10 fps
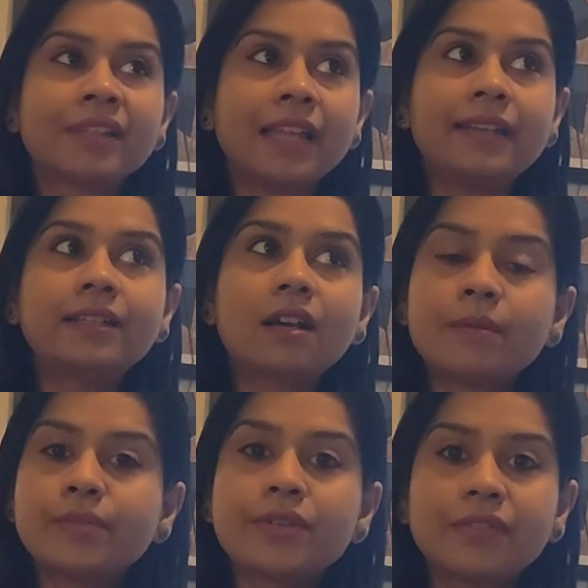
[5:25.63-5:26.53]
in
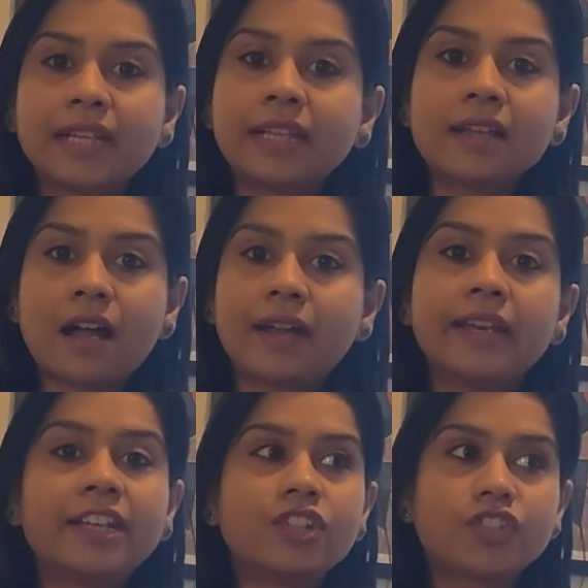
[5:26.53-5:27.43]
terms of getting
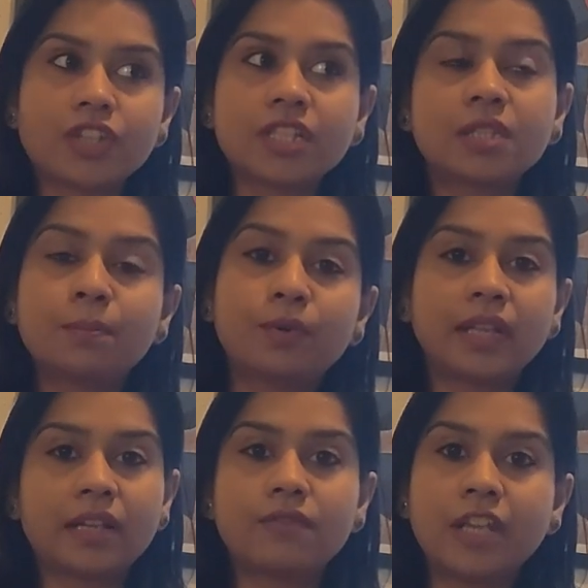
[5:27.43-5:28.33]
hired is just
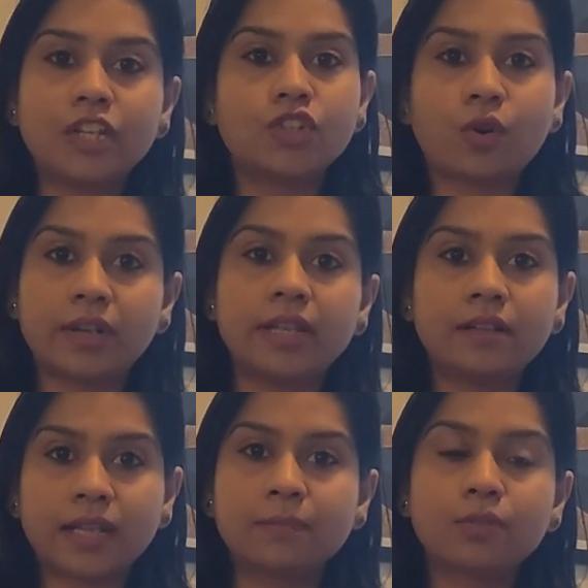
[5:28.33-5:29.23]
putting a very shoddy
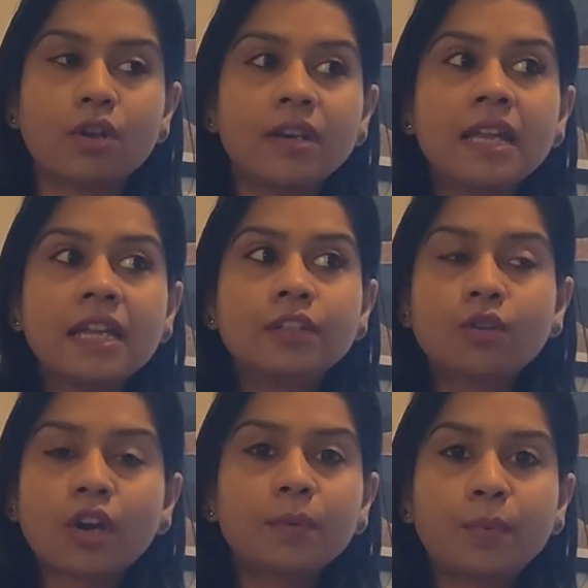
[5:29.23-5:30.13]
attempt or
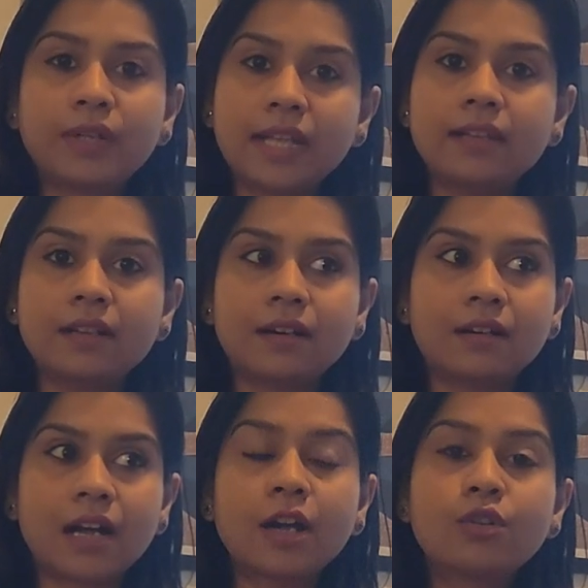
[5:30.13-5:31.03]
not putting
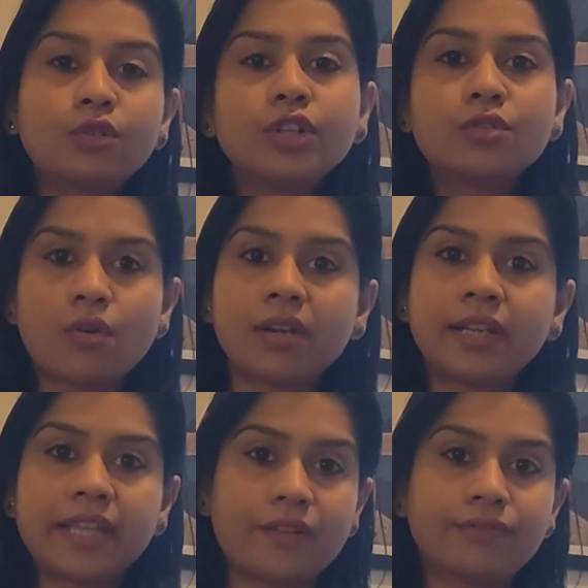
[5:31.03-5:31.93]
a good
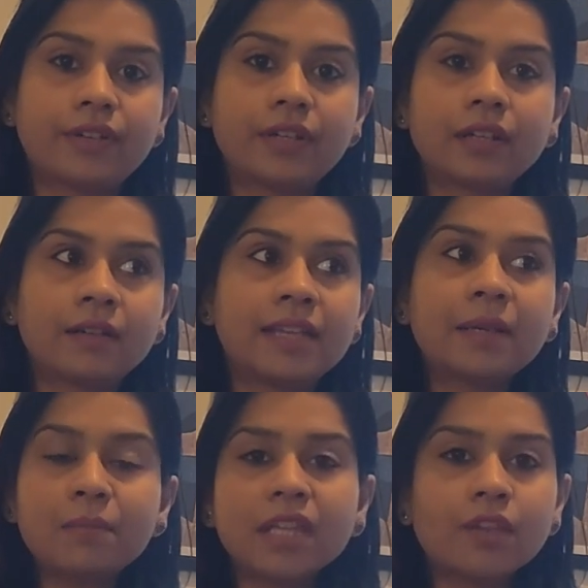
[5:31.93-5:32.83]
quality effort.
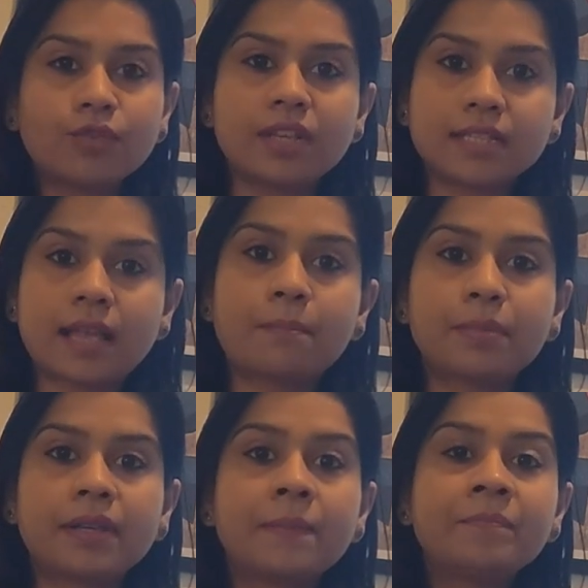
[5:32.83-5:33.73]
Let me give you an
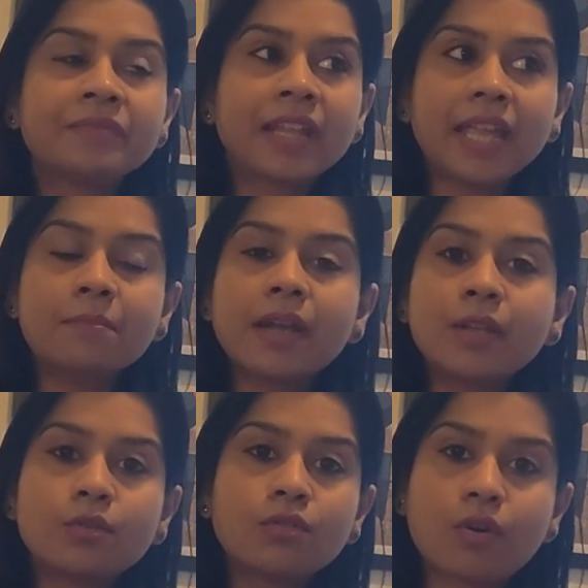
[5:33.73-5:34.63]
example. In my
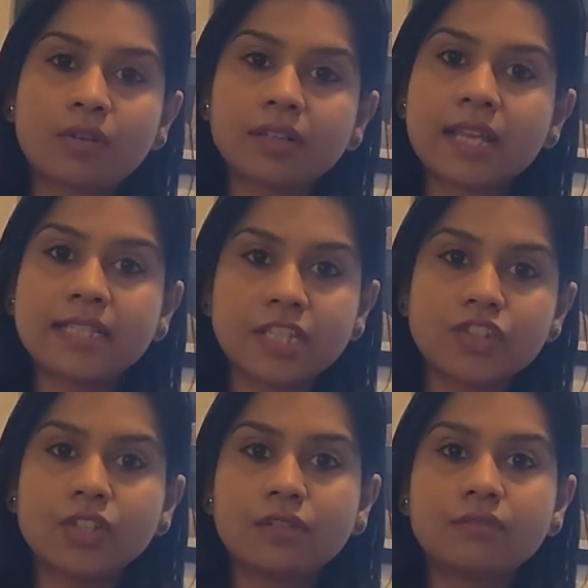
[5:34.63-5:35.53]
own
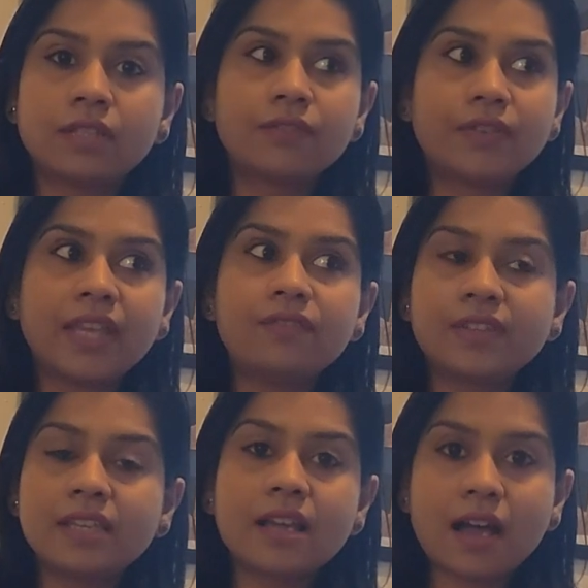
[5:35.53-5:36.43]
organization, the way
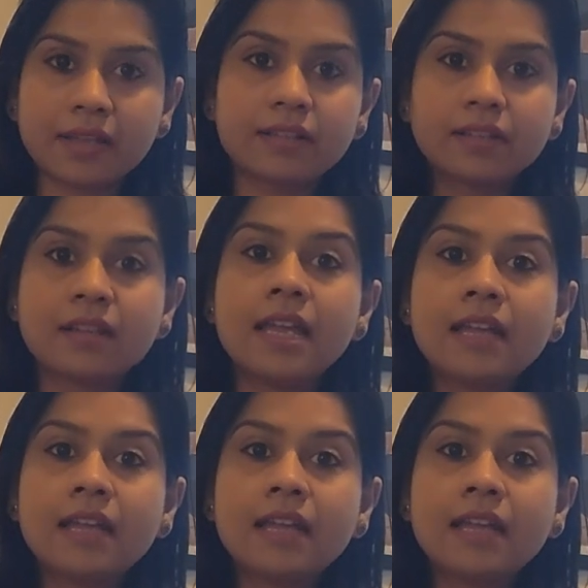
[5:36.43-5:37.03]
we hire